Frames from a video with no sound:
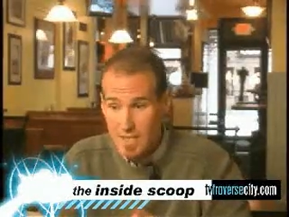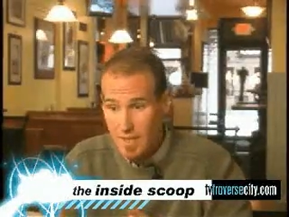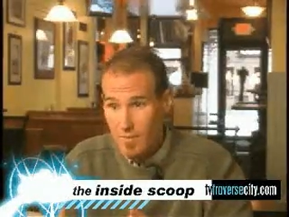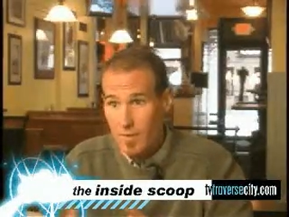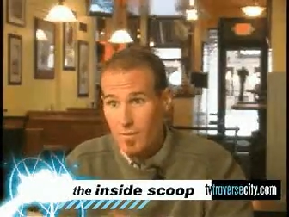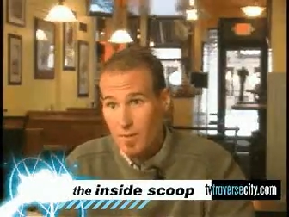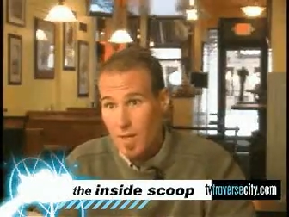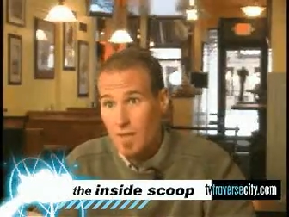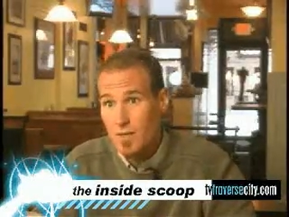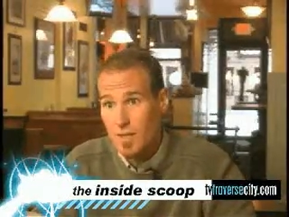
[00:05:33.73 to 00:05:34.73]
delivery for
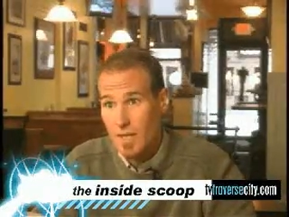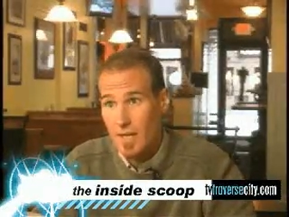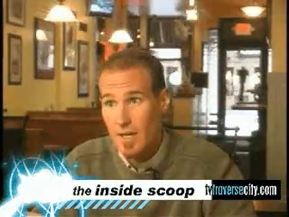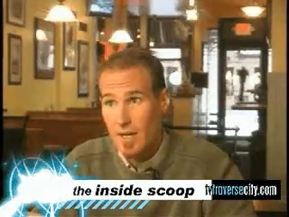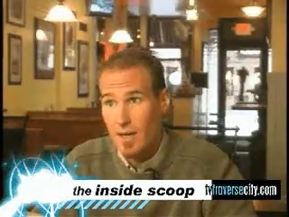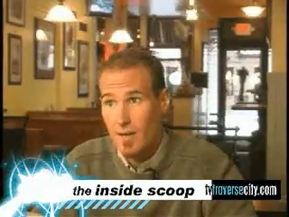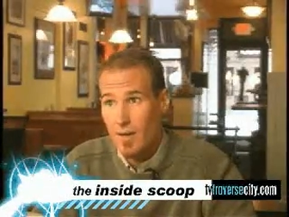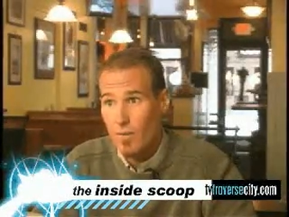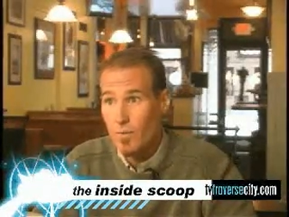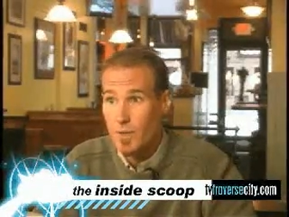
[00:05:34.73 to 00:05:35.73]
lunch, and then,
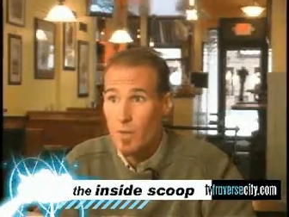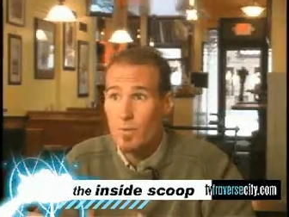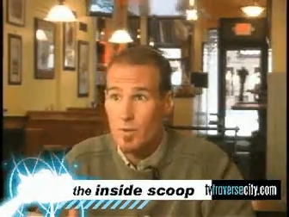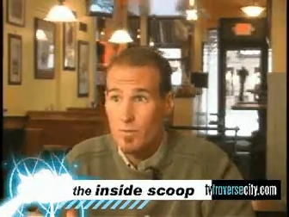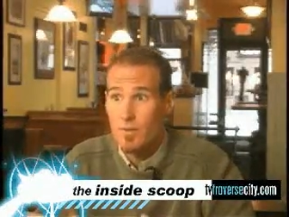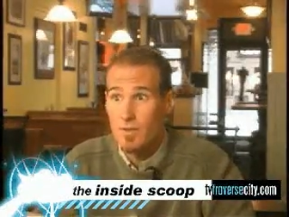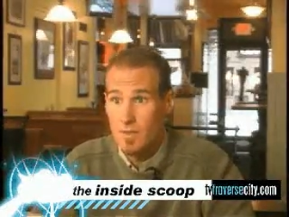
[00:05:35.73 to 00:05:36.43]
however, we don't do